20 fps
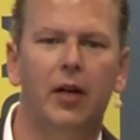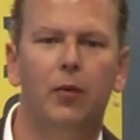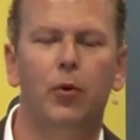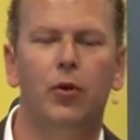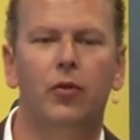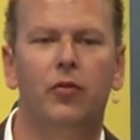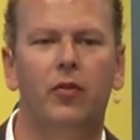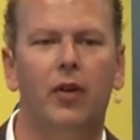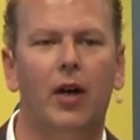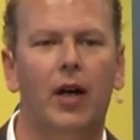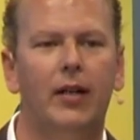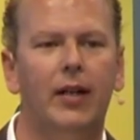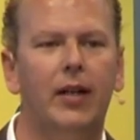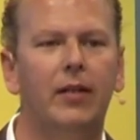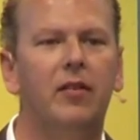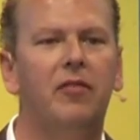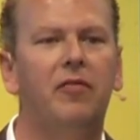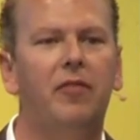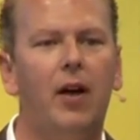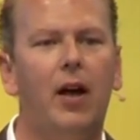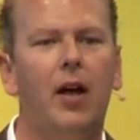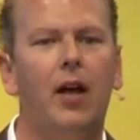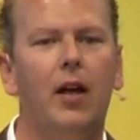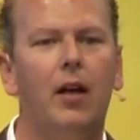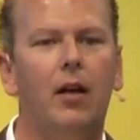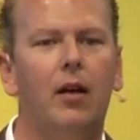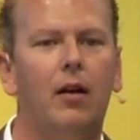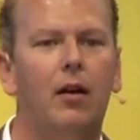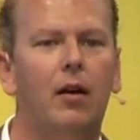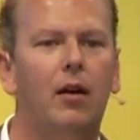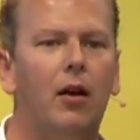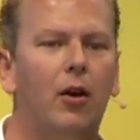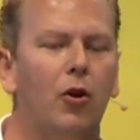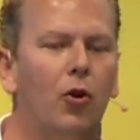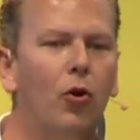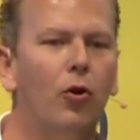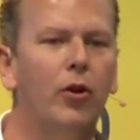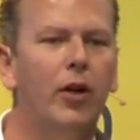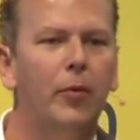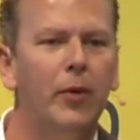would identify a
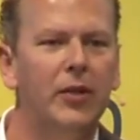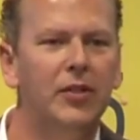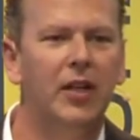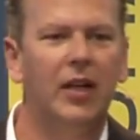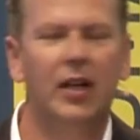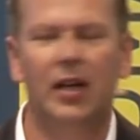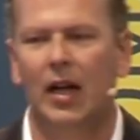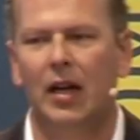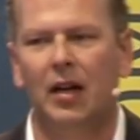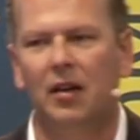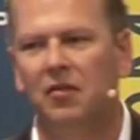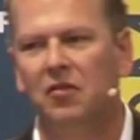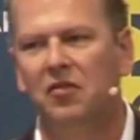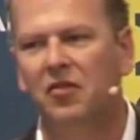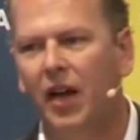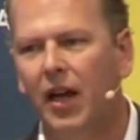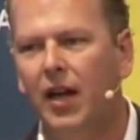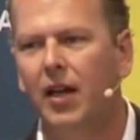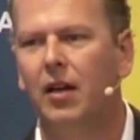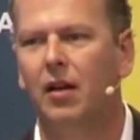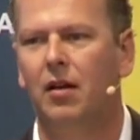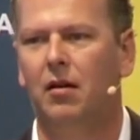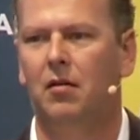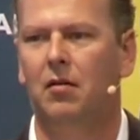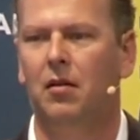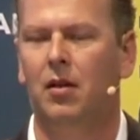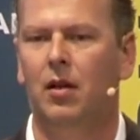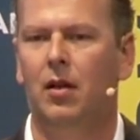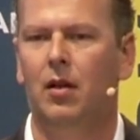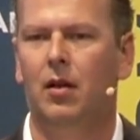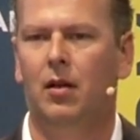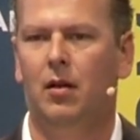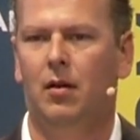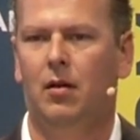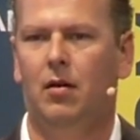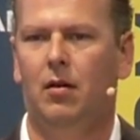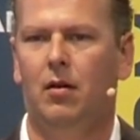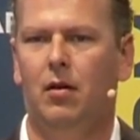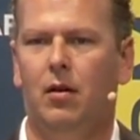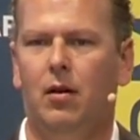corner which they cannot take
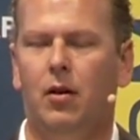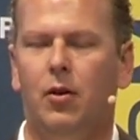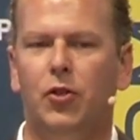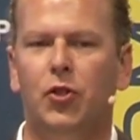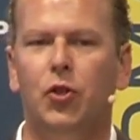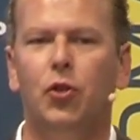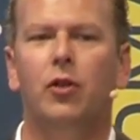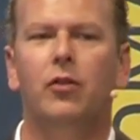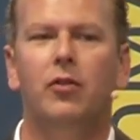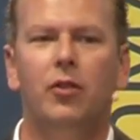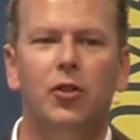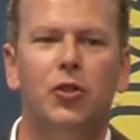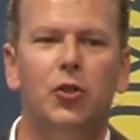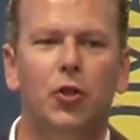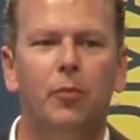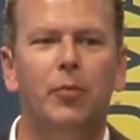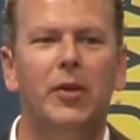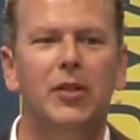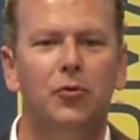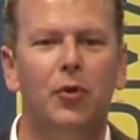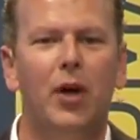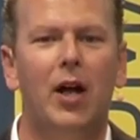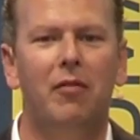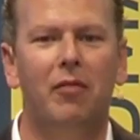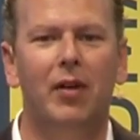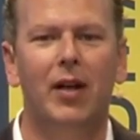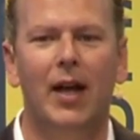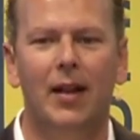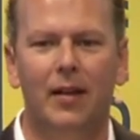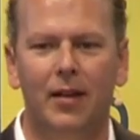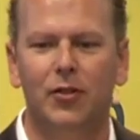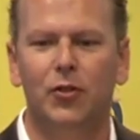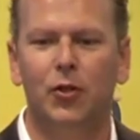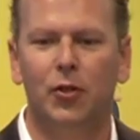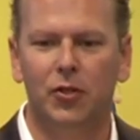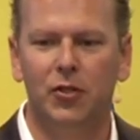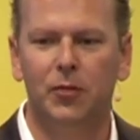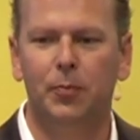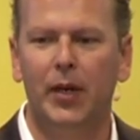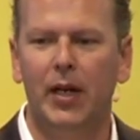or you shouldn't be driving at a
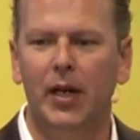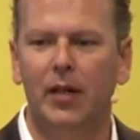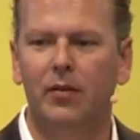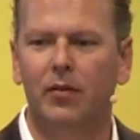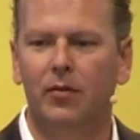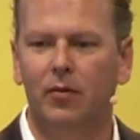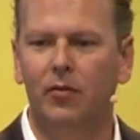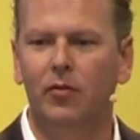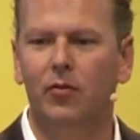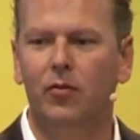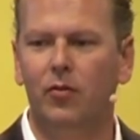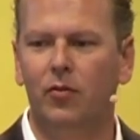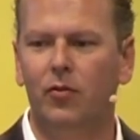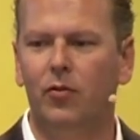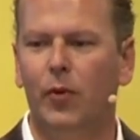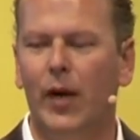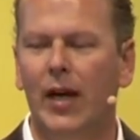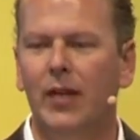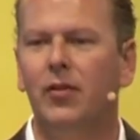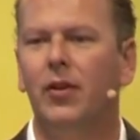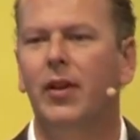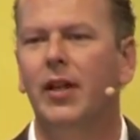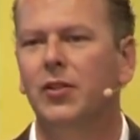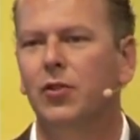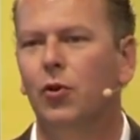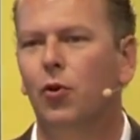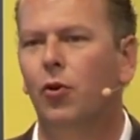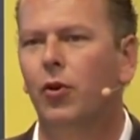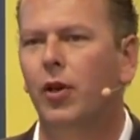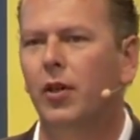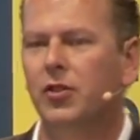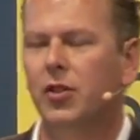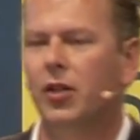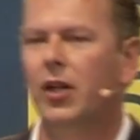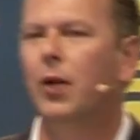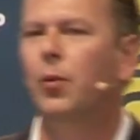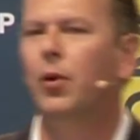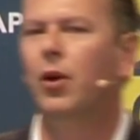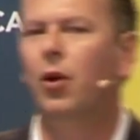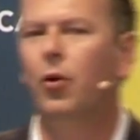certain speed to enter this corner, so
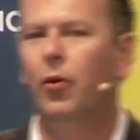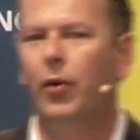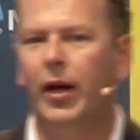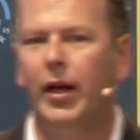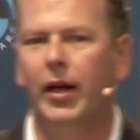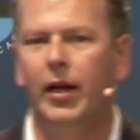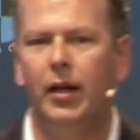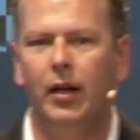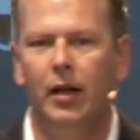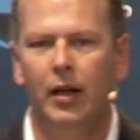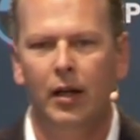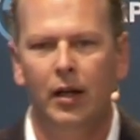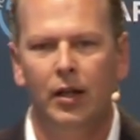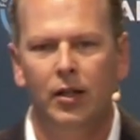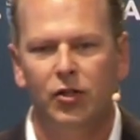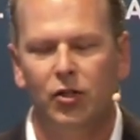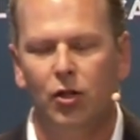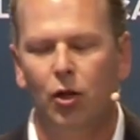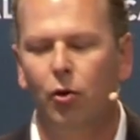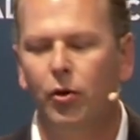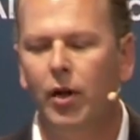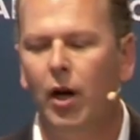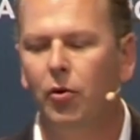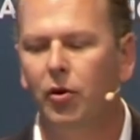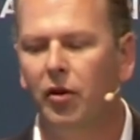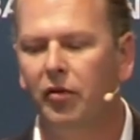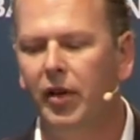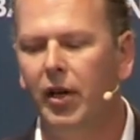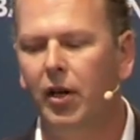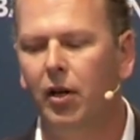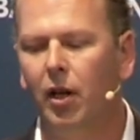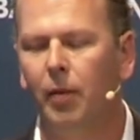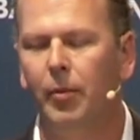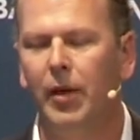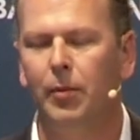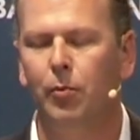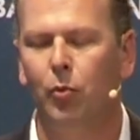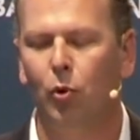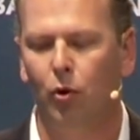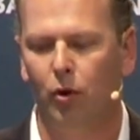they will already slow down the vehicle a
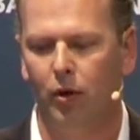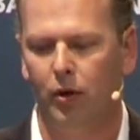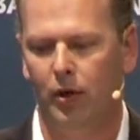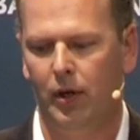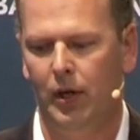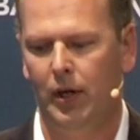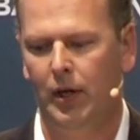bit more